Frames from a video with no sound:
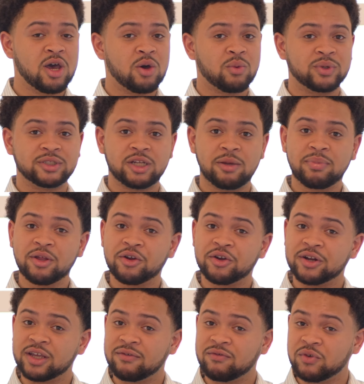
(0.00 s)
which typically are
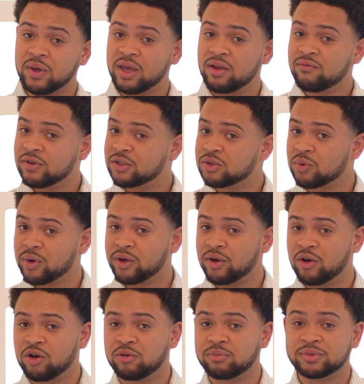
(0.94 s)
going to give you inventory
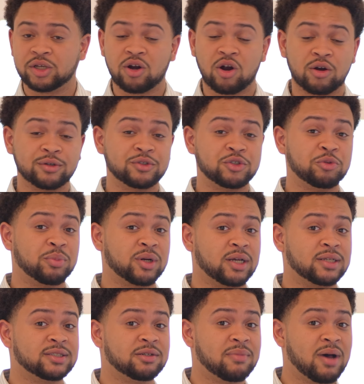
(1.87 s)
homes that aren't super
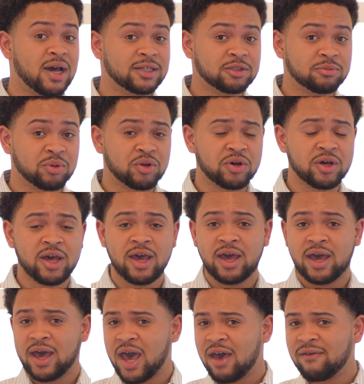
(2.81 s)
customizable,
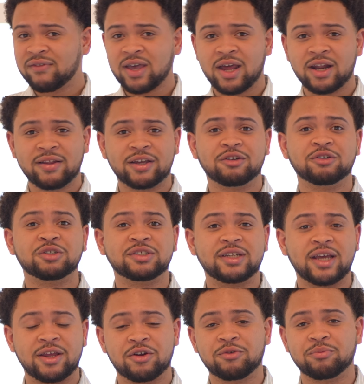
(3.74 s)
have kind of like your
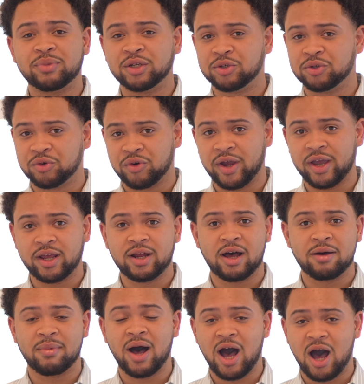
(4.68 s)
standard builder grade
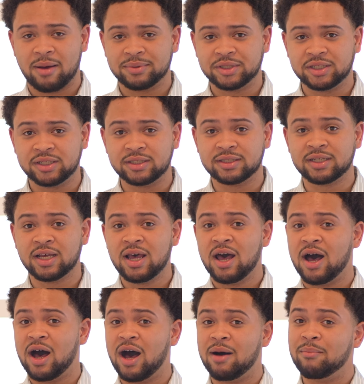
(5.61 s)
options,
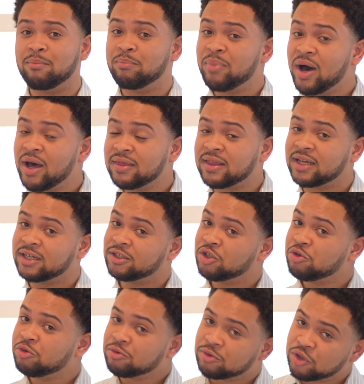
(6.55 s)
but they
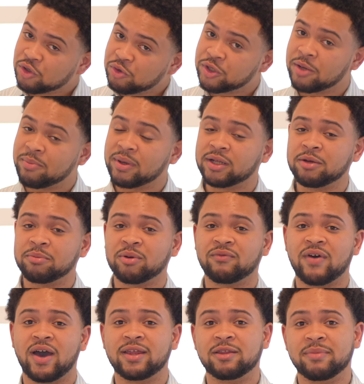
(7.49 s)
do typically
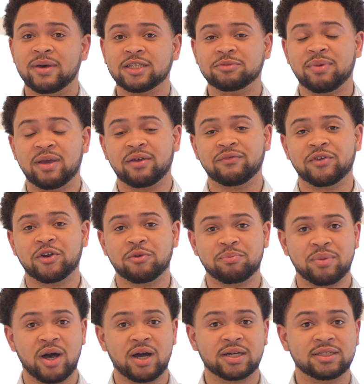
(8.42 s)
provide the best bang for your
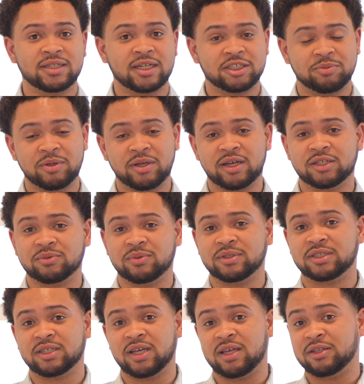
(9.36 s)
buck just because,
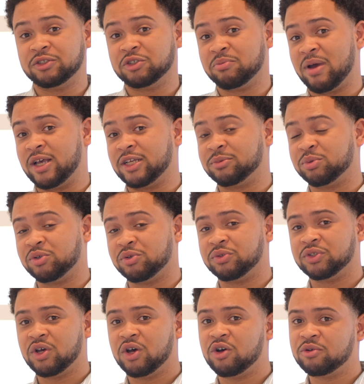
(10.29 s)
once again, these are
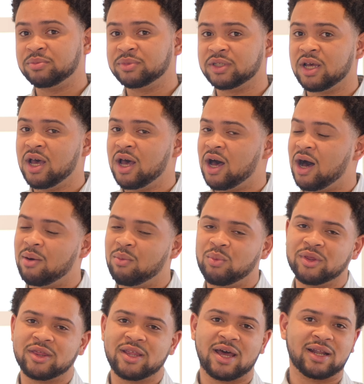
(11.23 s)
mass-produced homes
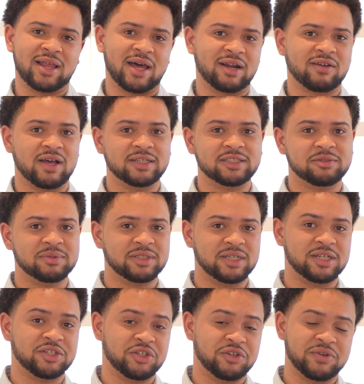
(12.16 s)
with not a lot of
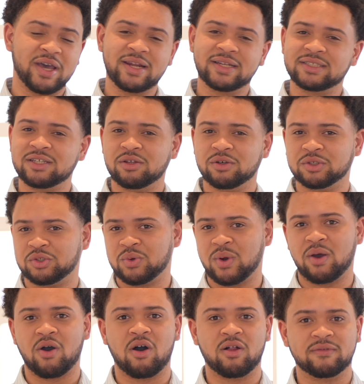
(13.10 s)
customization. You kind of see those
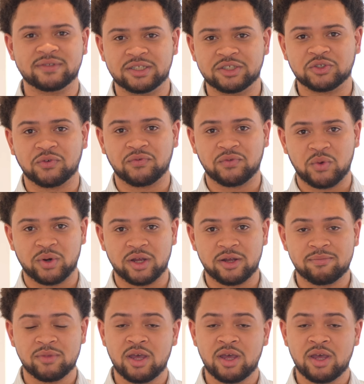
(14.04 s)
throughout all of Central Florida.